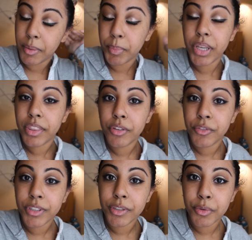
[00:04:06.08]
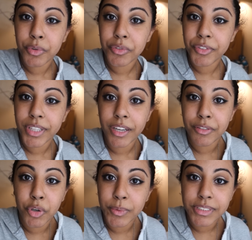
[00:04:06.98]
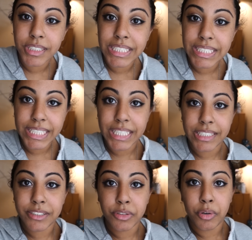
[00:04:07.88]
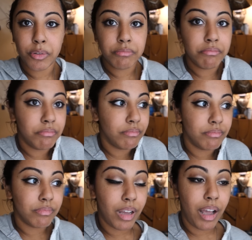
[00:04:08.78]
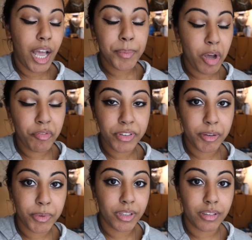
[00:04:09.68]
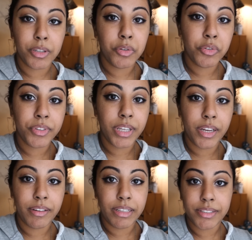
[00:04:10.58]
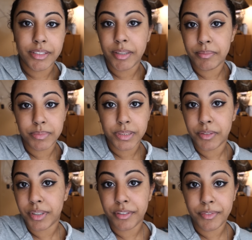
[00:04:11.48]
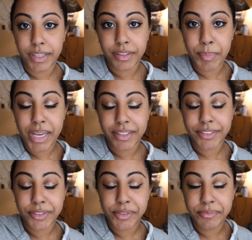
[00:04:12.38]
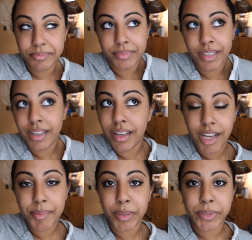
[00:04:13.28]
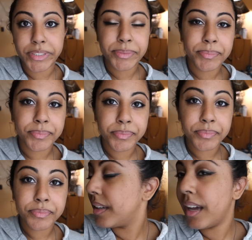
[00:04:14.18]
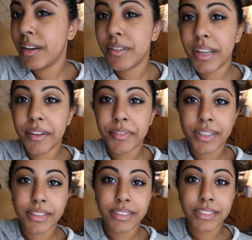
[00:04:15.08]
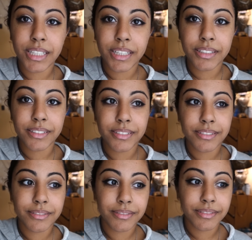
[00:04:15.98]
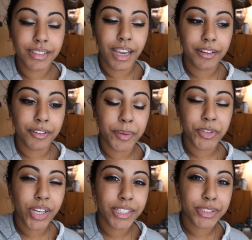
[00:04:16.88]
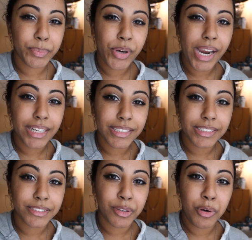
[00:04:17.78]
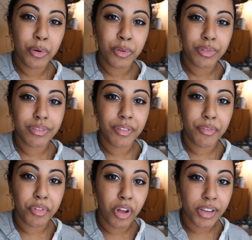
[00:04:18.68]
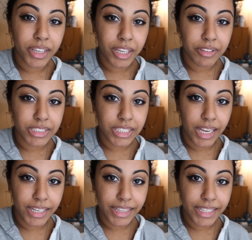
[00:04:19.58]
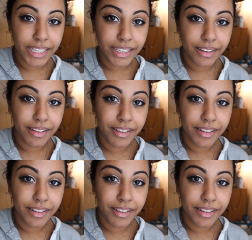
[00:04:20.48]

But they're really cool over there and no one's gonna steal it, so I'm confident I'm gonna go over there and I'm still gonna find the package, so I'm not worried. I don't have like the stand. I don't know, I'm trying to practice the whole vlogging outside thing.